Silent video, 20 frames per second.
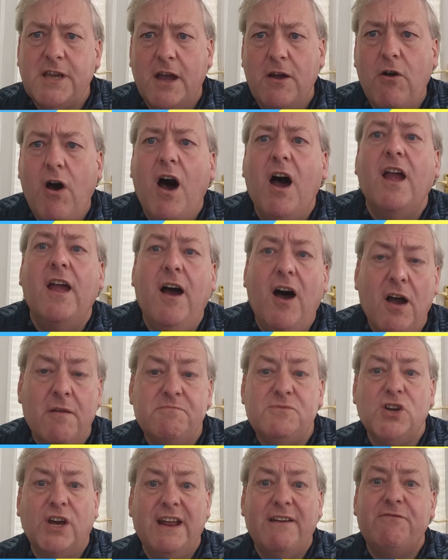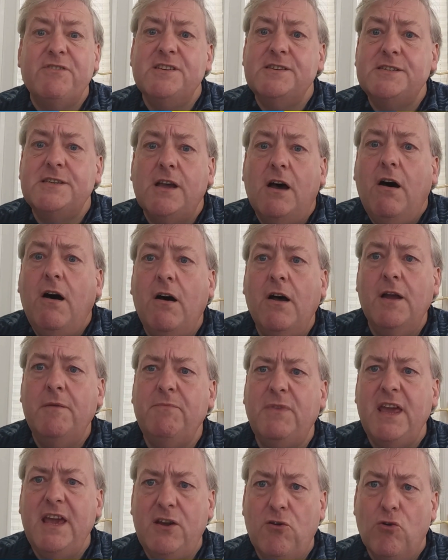So hi, I'm John Evans.
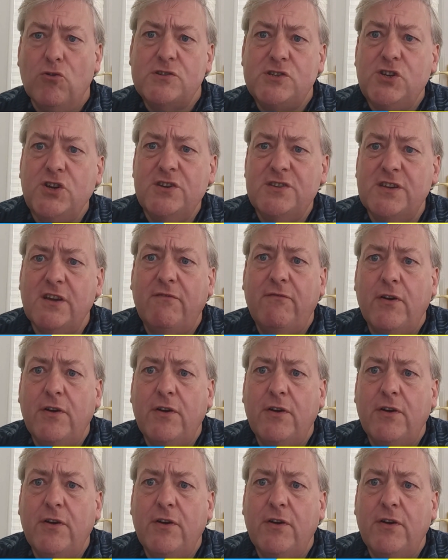I'm the course tutor